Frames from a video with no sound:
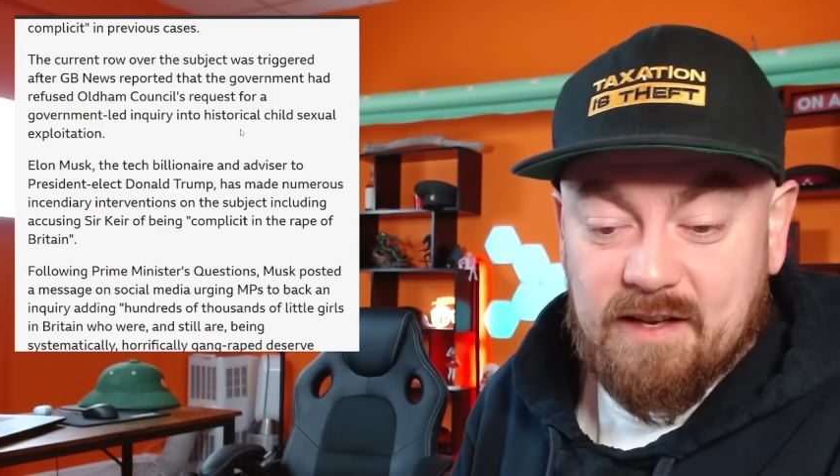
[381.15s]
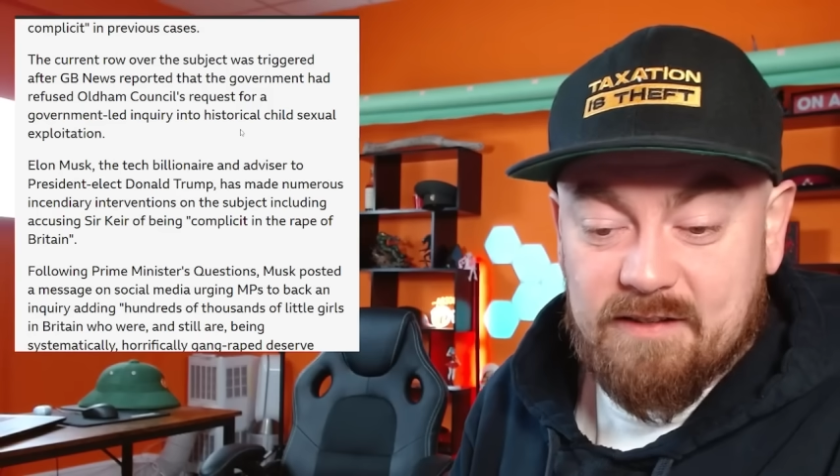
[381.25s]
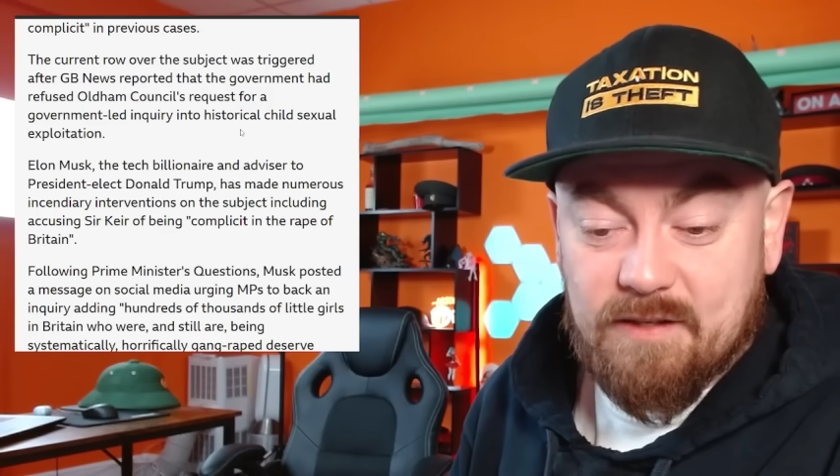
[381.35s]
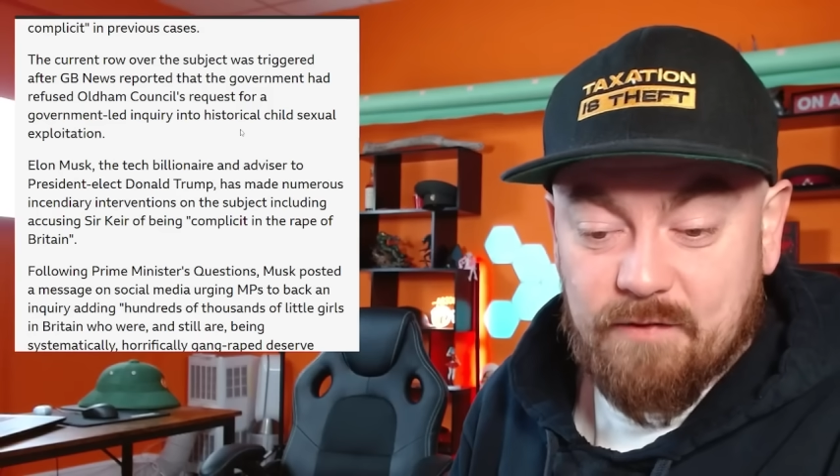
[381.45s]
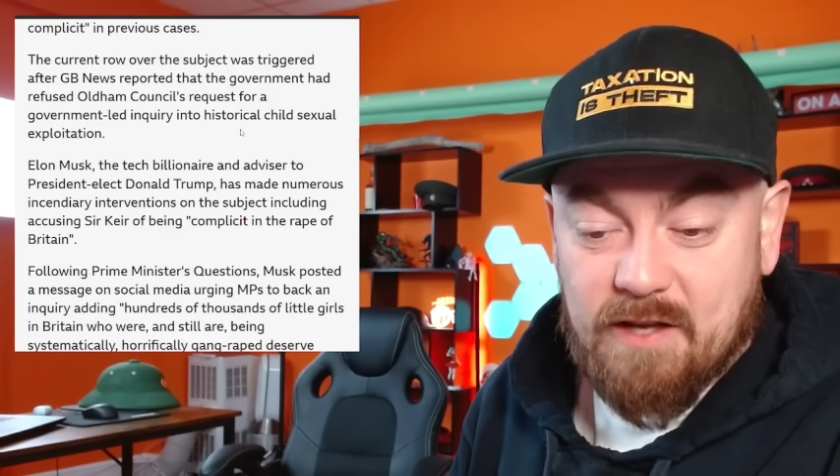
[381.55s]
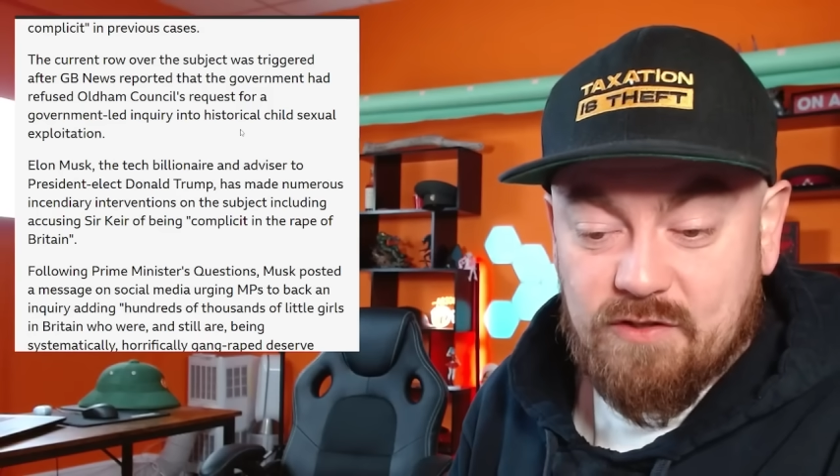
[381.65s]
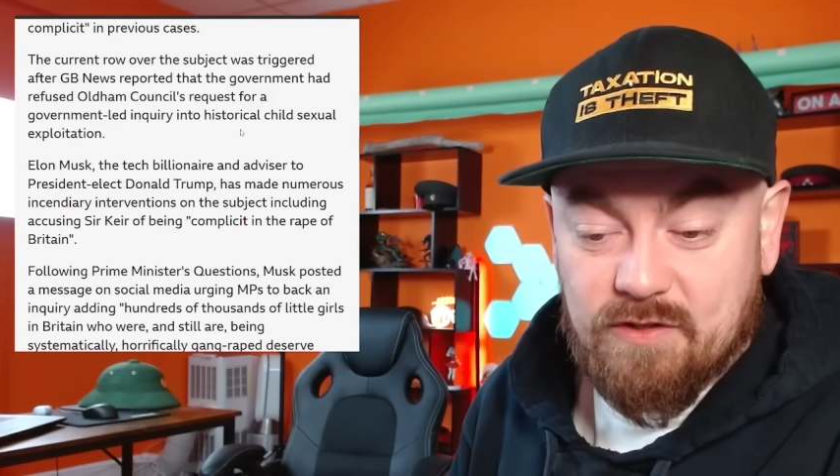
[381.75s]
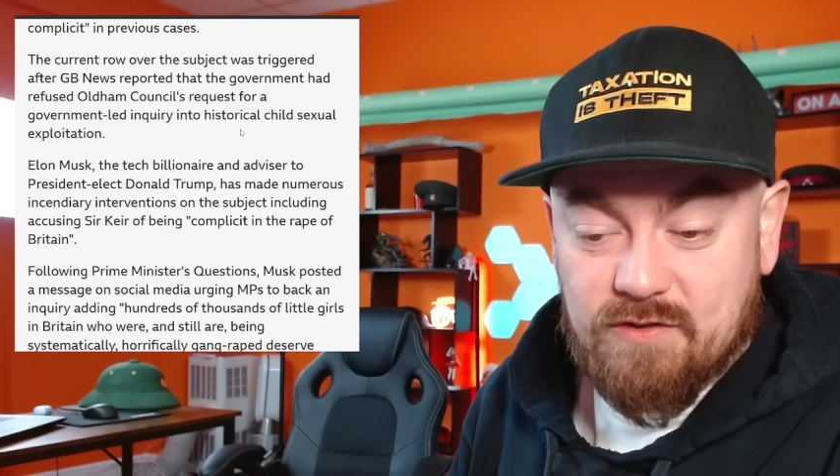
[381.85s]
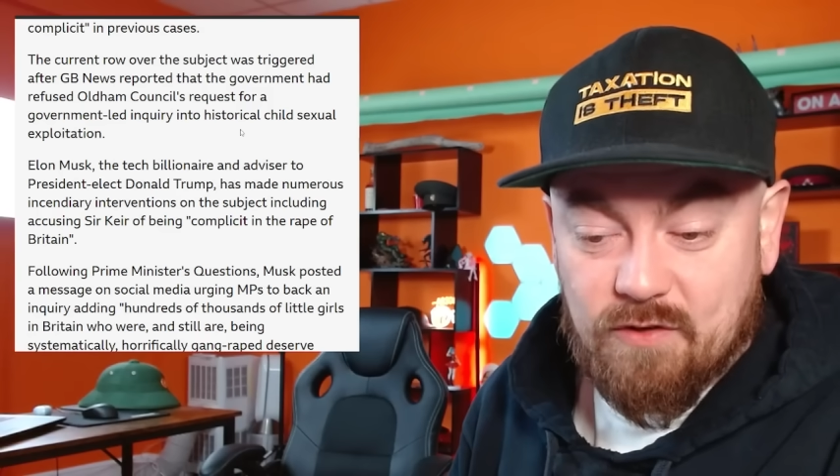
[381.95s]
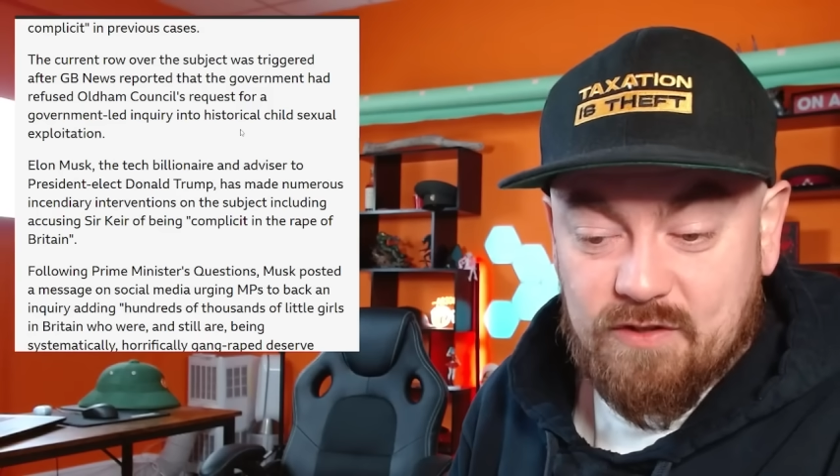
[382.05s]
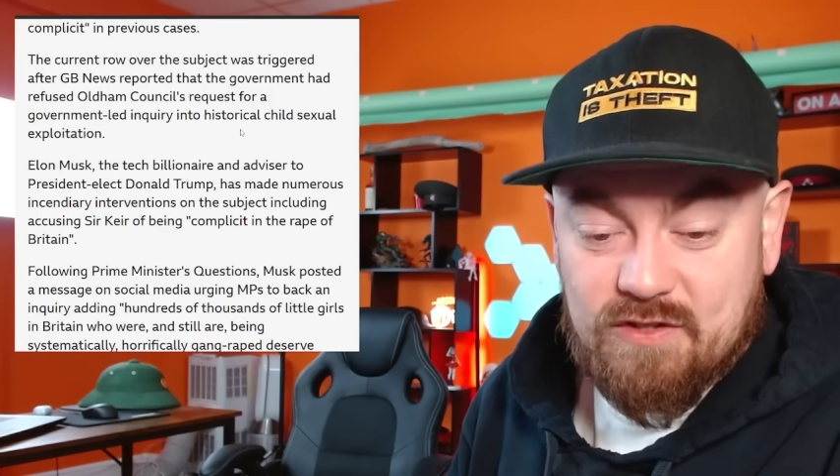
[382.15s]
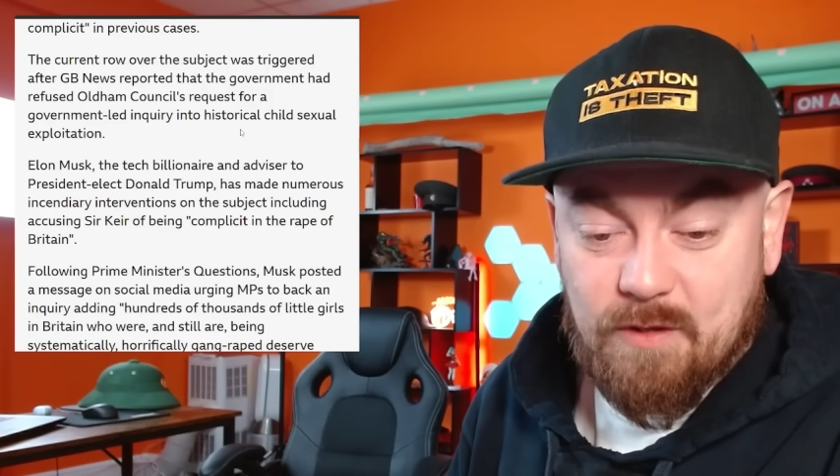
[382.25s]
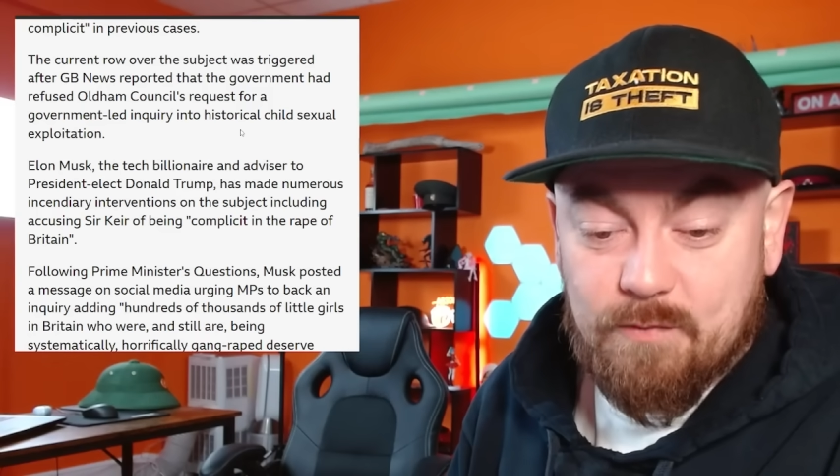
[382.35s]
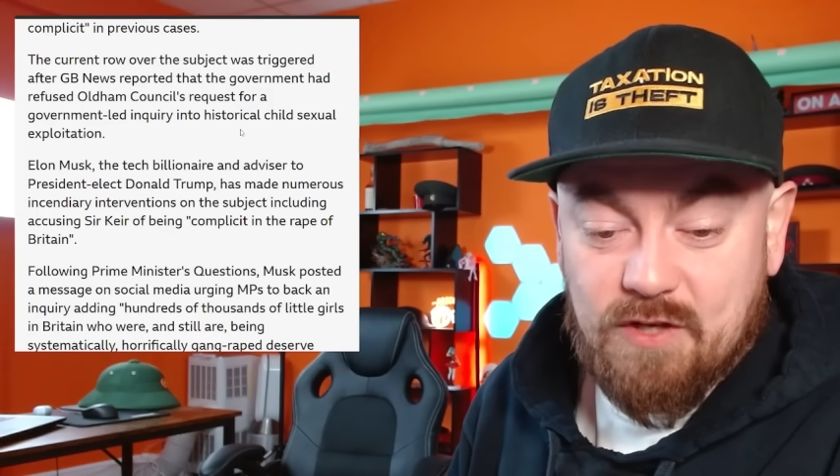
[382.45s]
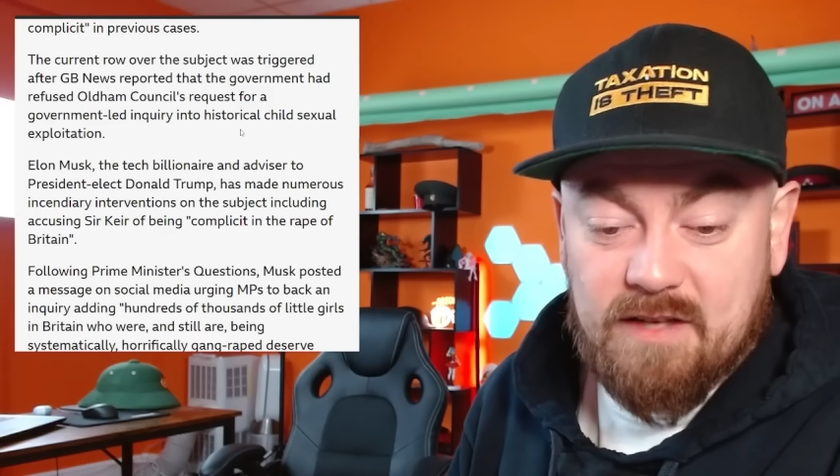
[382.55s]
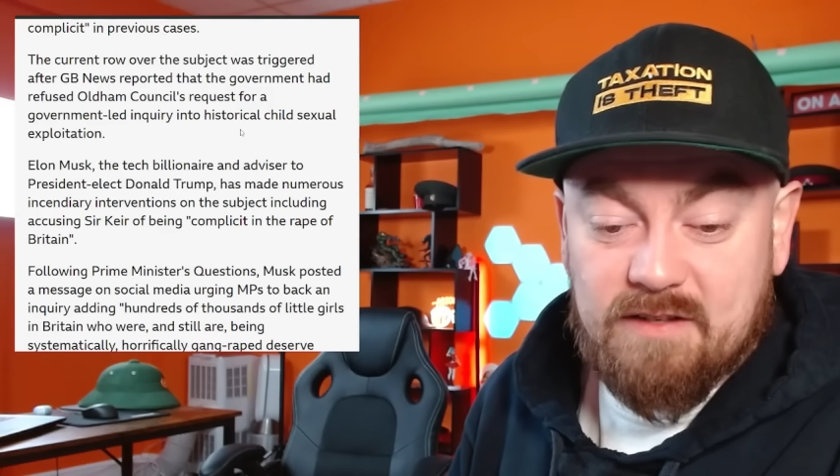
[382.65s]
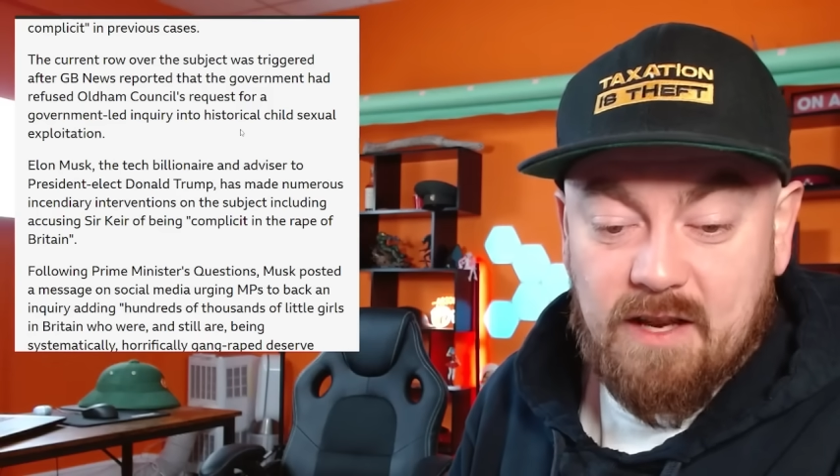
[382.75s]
interventions on the subject,